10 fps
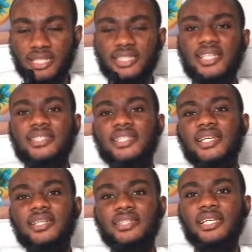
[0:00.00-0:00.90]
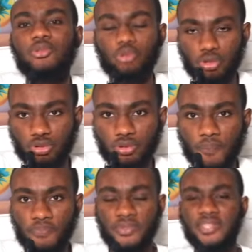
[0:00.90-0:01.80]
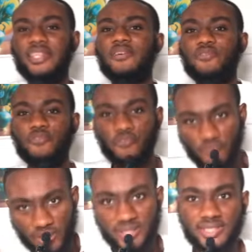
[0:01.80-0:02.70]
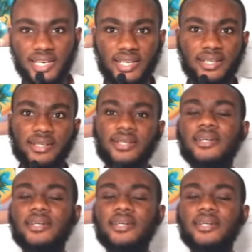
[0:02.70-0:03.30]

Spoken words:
It's an say they thought the feel say